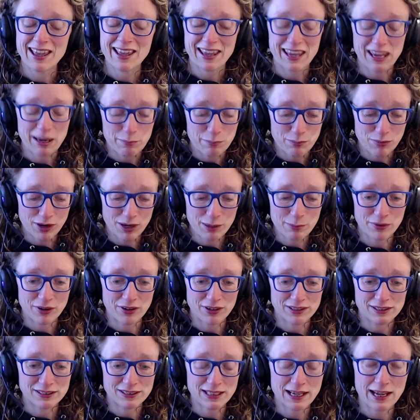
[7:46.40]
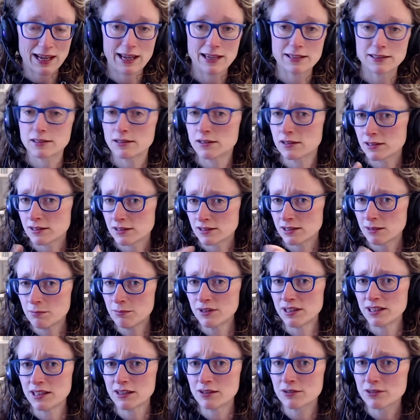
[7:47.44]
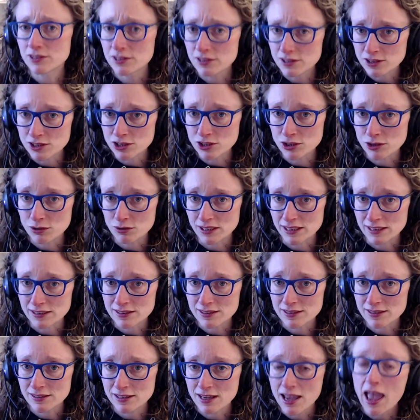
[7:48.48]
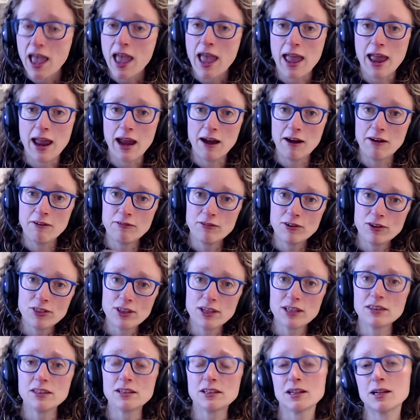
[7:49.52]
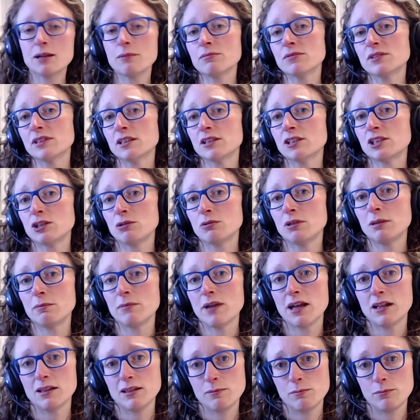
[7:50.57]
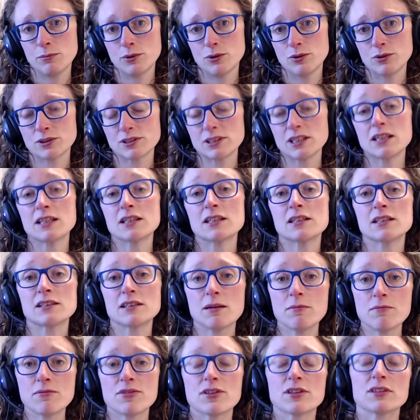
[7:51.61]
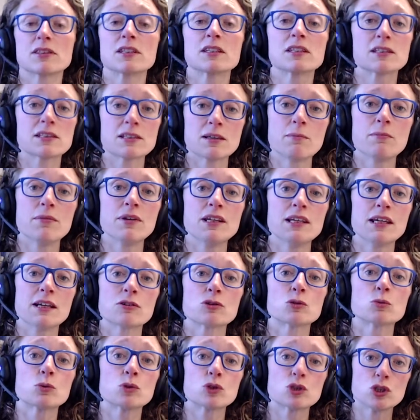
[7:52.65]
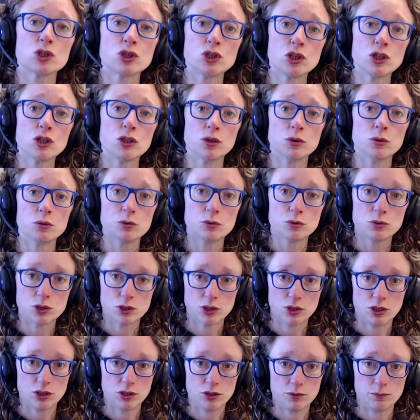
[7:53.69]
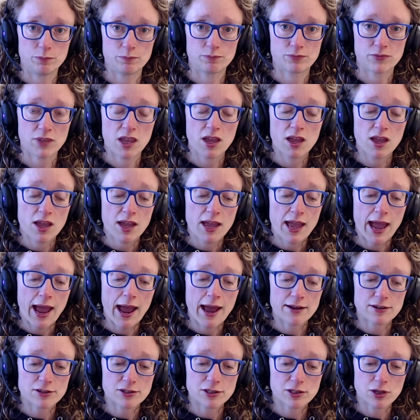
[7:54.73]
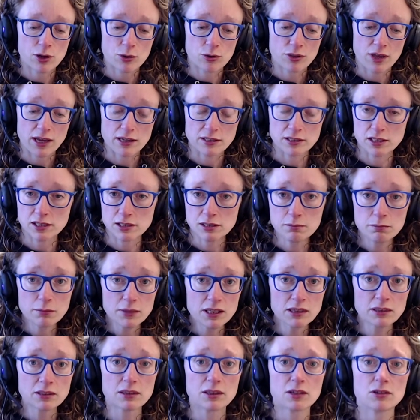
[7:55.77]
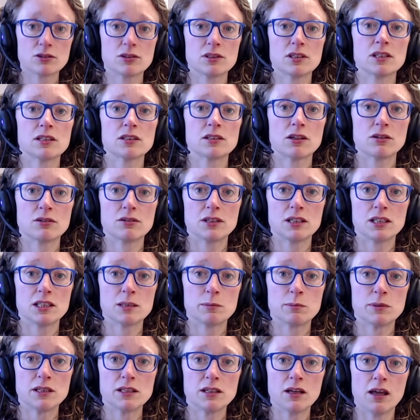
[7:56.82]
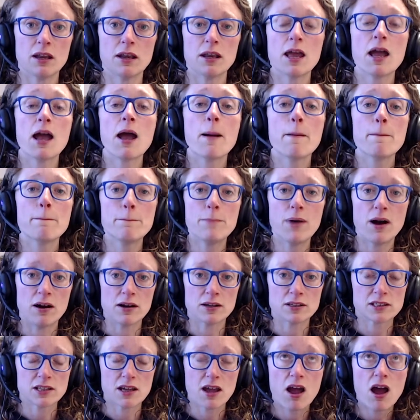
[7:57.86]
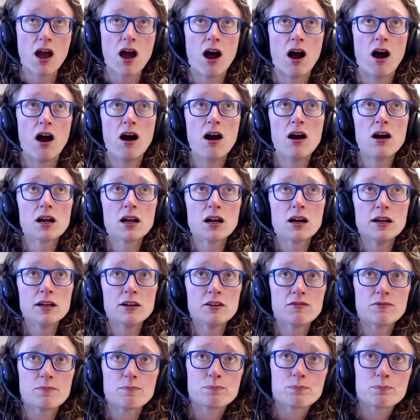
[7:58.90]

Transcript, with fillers: in my mind as somebody else's to do list. Everything that comes into your email inbox is something that somebody else wants you to do. And so that doesn't mean that those things don't need to be done, but our kind of